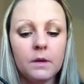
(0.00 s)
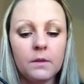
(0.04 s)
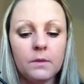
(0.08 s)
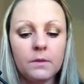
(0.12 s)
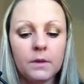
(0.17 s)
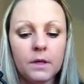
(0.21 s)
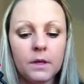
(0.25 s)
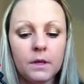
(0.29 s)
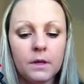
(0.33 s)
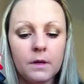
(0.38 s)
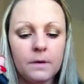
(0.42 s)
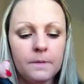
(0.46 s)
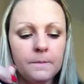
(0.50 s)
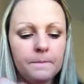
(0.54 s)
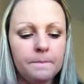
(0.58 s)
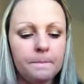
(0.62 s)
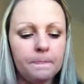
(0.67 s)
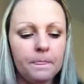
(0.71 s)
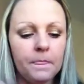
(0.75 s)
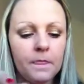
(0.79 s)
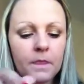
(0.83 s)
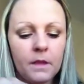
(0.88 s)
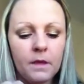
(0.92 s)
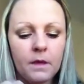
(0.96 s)
There we go.
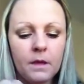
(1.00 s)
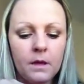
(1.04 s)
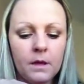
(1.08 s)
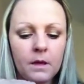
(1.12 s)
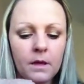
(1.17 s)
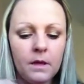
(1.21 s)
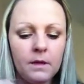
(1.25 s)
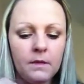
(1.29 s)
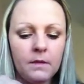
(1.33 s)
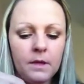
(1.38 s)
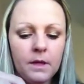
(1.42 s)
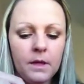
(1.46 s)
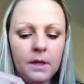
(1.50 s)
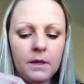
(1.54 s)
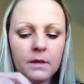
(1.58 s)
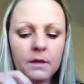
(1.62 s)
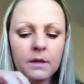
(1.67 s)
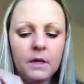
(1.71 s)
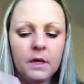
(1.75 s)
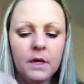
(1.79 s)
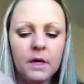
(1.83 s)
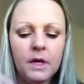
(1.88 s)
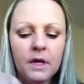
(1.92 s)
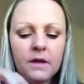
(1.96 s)
And then
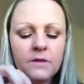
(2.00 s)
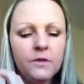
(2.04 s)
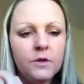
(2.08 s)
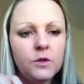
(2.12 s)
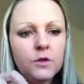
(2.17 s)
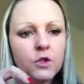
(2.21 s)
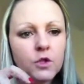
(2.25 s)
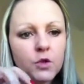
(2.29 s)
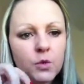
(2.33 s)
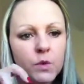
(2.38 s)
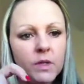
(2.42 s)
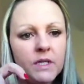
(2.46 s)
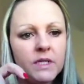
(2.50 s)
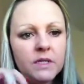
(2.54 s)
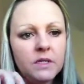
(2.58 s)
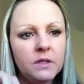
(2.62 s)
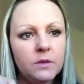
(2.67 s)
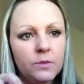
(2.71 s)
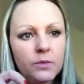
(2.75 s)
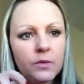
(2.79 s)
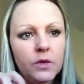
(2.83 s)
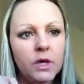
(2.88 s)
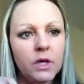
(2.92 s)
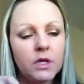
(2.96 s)
if you twist
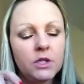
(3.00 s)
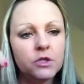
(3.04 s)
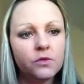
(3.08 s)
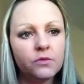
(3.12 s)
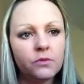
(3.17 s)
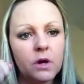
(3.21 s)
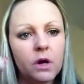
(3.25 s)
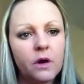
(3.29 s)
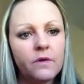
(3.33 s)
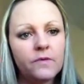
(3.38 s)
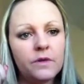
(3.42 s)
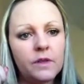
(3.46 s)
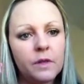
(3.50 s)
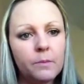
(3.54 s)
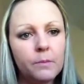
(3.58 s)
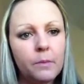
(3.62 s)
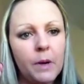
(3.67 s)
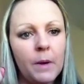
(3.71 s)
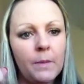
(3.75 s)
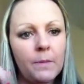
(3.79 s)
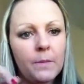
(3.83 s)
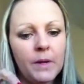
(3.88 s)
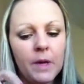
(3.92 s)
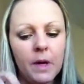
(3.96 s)
the brush rather than
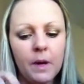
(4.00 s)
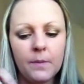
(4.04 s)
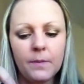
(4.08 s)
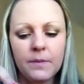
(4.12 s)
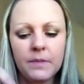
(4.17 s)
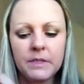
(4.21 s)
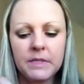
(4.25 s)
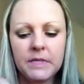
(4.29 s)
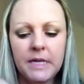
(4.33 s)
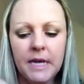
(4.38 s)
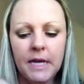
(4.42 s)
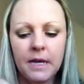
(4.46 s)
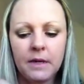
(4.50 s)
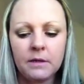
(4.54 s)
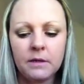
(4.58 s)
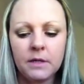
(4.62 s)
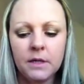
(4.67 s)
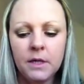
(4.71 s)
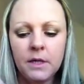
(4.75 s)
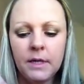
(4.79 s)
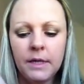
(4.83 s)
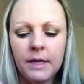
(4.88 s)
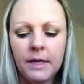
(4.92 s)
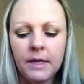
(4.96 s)
pump it up and down,
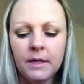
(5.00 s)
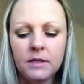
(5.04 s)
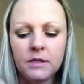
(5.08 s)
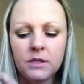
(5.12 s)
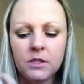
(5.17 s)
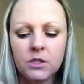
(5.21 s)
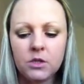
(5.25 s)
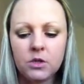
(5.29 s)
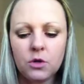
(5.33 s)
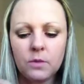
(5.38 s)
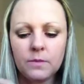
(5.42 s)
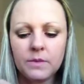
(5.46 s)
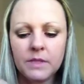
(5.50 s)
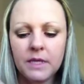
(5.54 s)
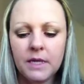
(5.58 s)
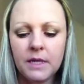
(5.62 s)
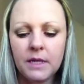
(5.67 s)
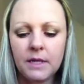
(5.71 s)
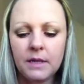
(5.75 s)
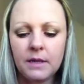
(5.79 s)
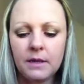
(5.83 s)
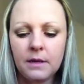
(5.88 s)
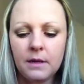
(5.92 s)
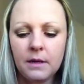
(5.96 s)
it stops
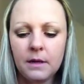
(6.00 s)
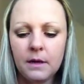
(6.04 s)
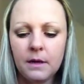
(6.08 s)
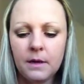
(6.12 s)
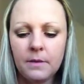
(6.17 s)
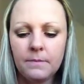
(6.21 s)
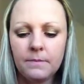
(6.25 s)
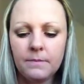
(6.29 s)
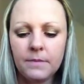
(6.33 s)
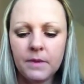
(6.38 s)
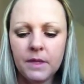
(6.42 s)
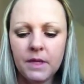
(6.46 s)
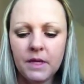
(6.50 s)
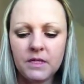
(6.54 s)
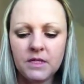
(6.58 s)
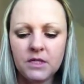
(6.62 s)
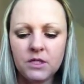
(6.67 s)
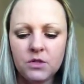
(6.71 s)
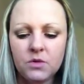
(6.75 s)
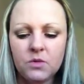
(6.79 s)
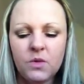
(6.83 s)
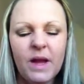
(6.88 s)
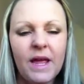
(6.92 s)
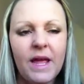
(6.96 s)
any
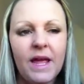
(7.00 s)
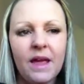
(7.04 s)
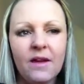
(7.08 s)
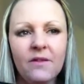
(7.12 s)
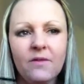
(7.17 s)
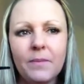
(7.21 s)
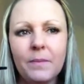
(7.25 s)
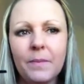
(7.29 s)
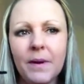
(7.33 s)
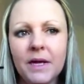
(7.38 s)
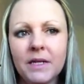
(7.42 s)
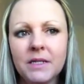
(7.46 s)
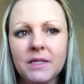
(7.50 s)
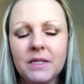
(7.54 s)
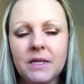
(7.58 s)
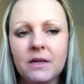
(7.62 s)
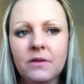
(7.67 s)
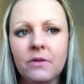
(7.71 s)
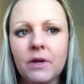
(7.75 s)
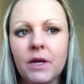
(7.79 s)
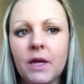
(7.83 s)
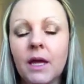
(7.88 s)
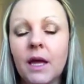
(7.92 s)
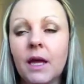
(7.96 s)
additional air and
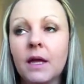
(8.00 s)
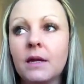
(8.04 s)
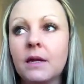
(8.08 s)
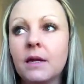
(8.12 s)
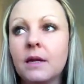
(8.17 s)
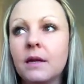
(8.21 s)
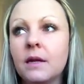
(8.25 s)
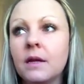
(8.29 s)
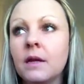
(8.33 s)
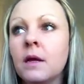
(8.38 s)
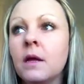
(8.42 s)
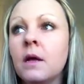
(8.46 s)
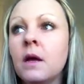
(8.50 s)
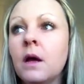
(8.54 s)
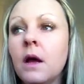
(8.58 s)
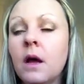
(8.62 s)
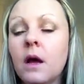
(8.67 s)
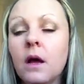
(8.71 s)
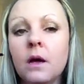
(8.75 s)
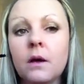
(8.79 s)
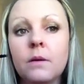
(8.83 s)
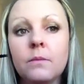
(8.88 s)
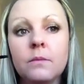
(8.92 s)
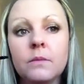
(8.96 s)
bacteria getting
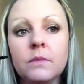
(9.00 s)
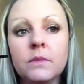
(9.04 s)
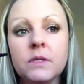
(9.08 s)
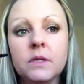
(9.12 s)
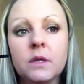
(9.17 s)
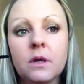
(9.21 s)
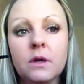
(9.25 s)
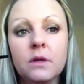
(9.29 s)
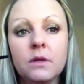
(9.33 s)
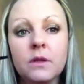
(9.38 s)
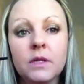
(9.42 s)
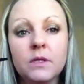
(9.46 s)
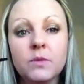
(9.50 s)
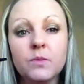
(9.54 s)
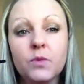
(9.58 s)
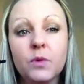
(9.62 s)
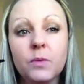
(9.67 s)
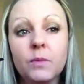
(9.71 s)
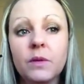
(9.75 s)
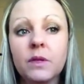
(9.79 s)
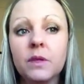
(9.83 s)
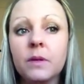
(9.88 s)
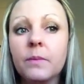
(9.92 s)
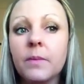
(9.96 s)
in, so that's
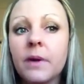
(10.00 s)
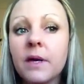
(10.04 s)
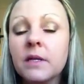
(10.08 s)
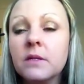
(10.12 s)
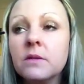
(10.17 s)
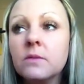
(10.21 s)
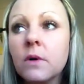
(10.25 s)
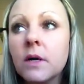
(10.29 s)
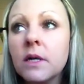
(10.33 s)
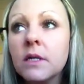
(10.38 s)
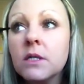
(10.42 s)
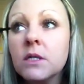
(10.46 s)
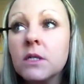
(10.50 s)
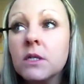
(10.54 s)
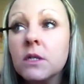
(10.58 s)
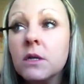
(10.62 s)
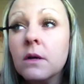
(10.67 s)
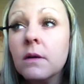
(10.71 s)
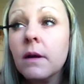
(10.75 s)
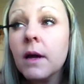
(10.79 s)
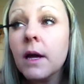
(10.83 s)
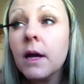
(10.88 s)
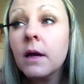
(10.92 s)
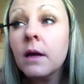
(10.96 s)
probably the best way to do
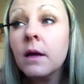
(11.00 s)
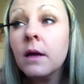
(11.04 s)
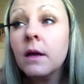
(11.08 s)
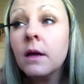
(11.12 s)
it.